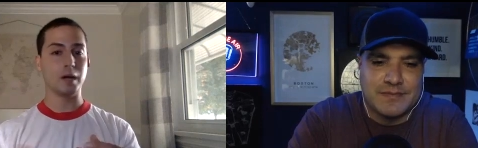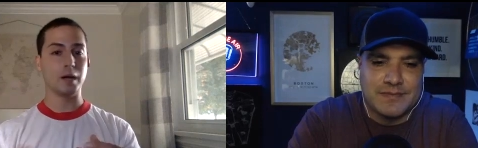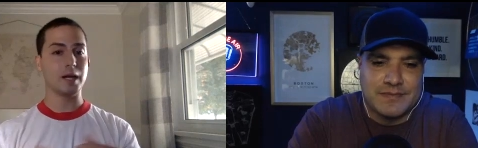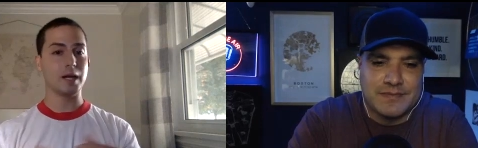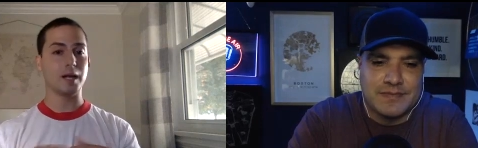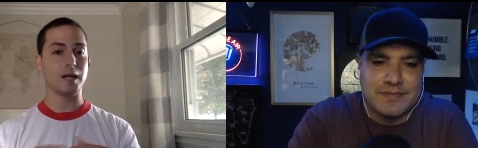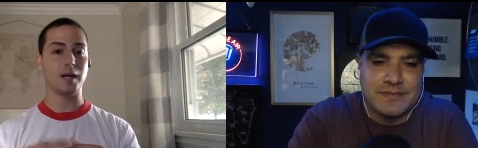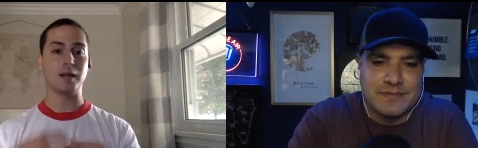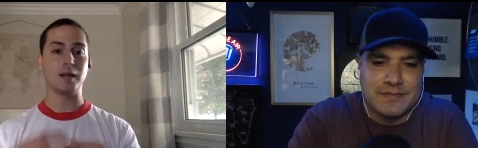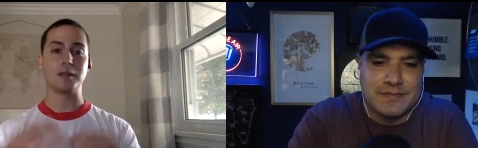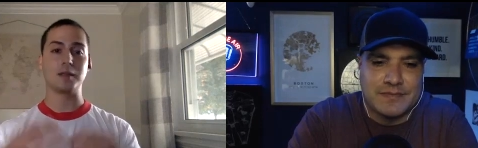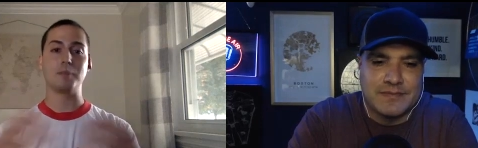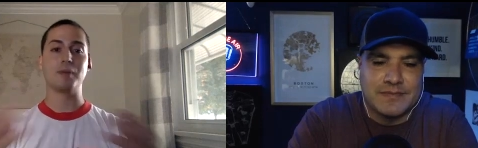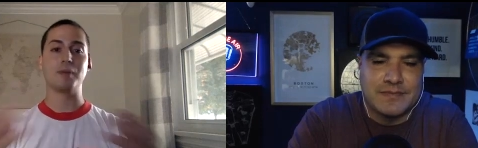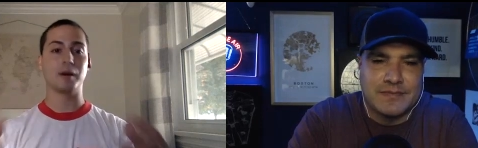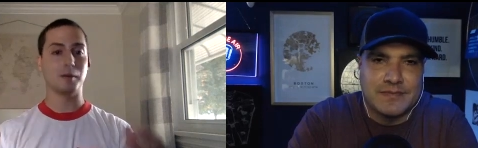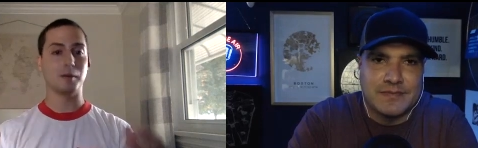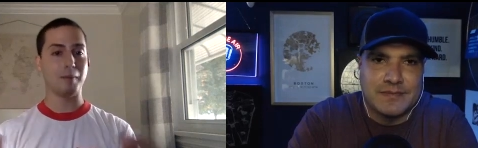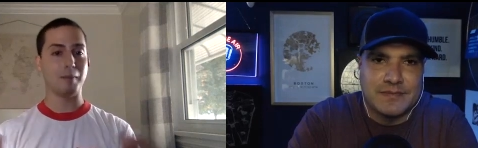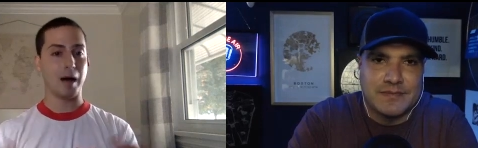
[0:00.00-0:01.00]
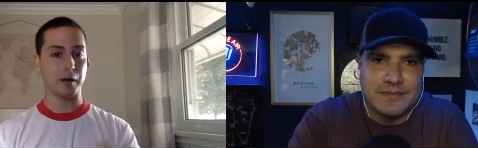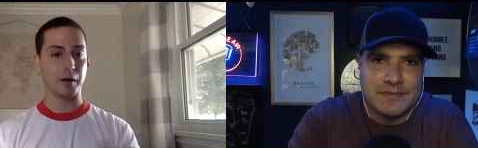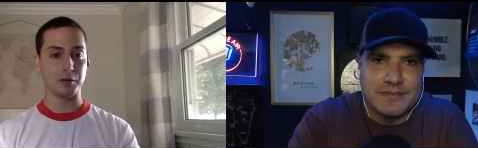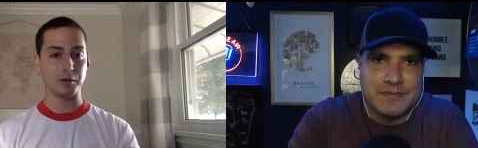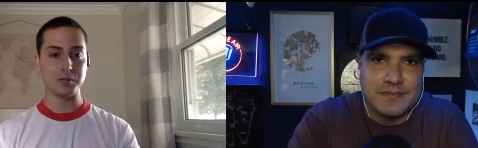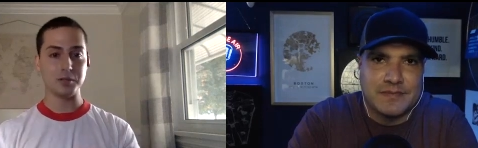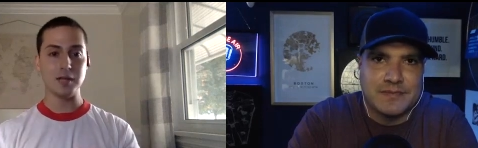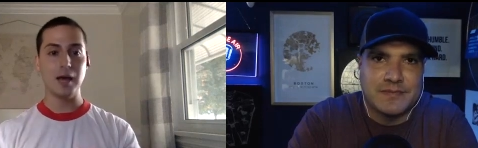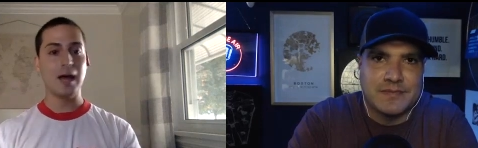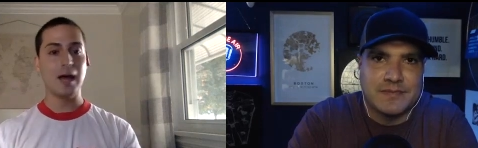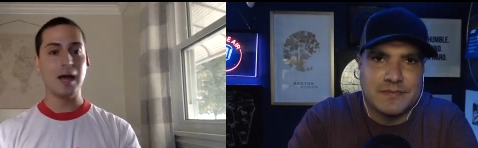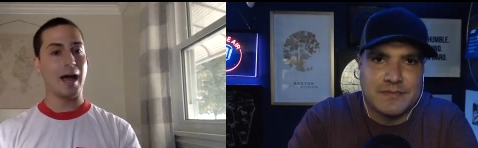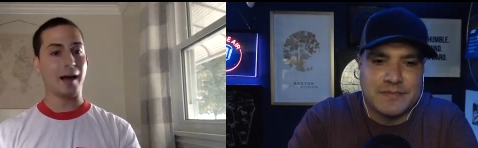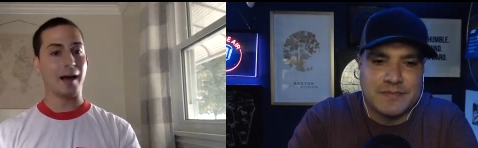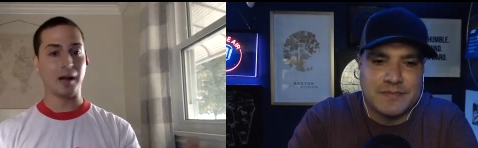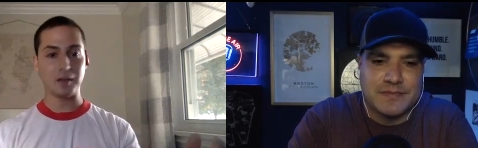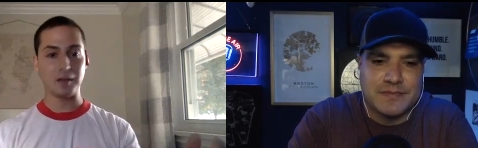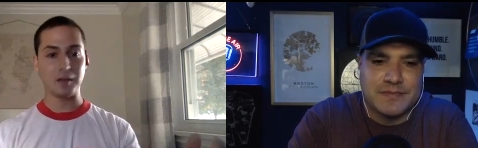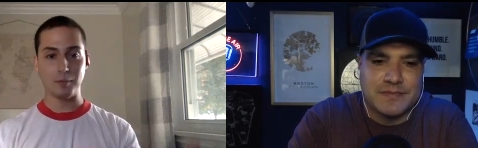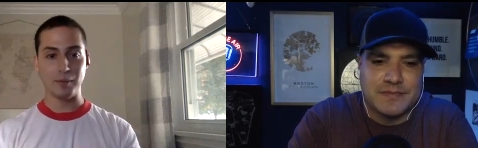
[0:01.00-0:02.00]
Speaker 1: He can get the bigger models. I
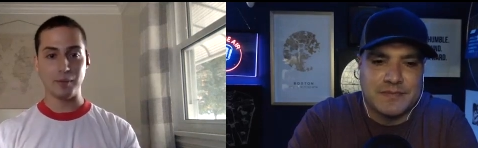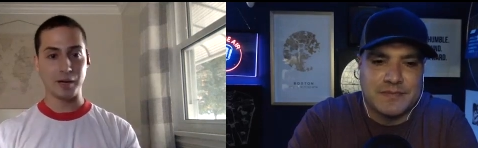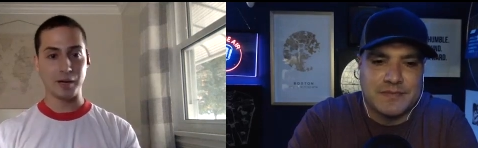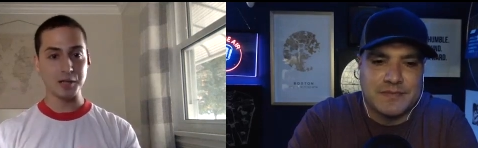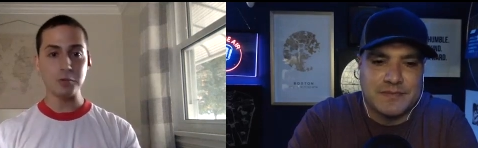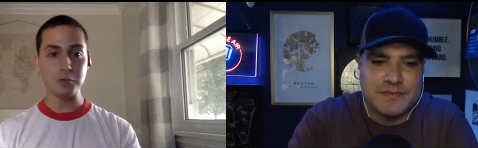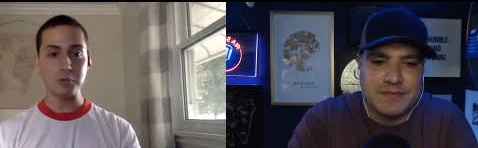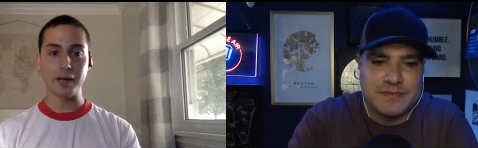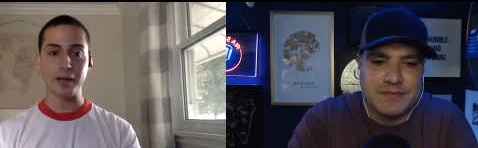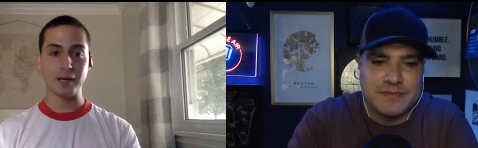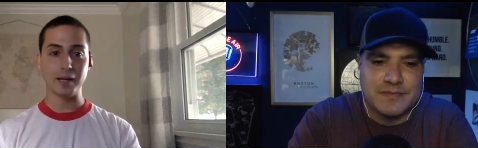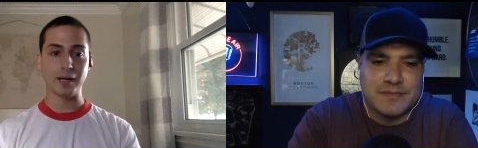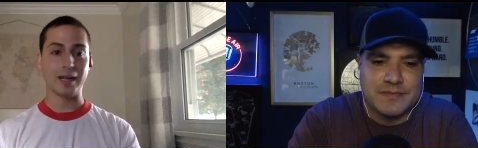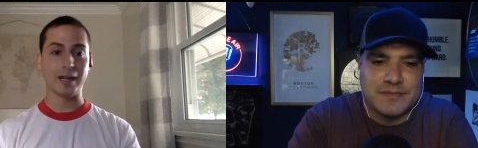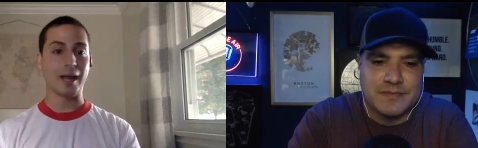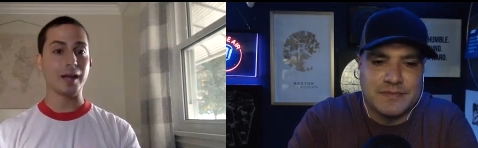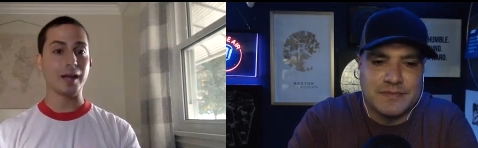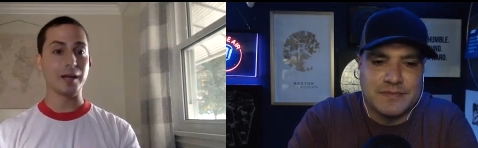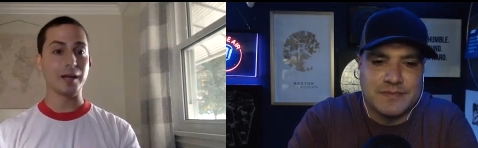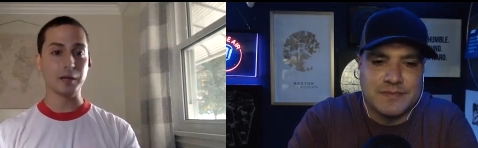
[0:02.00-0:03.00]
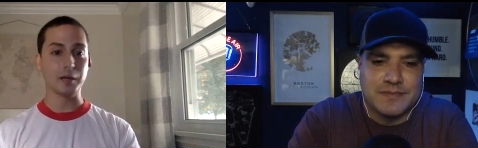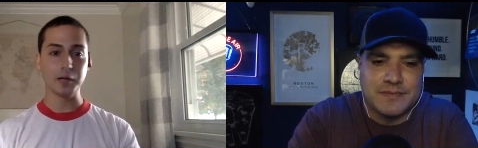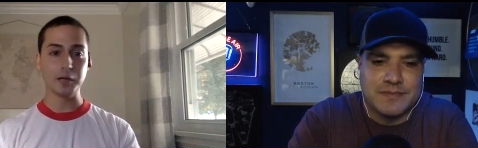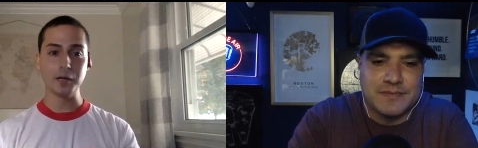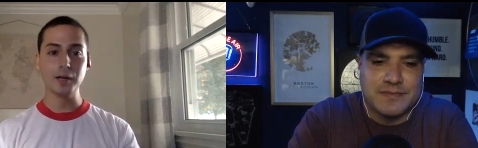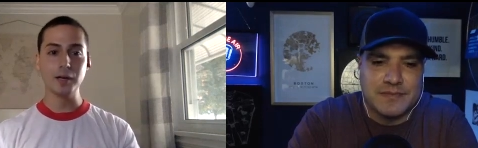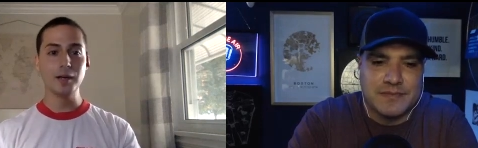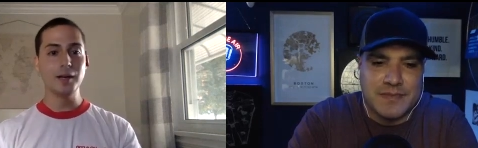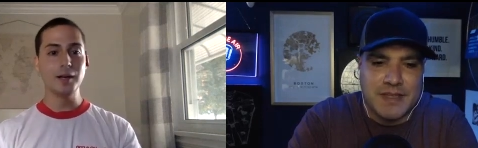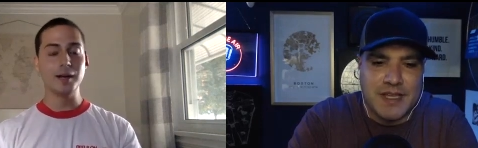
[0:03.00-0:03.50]
got the biggest one I can get here.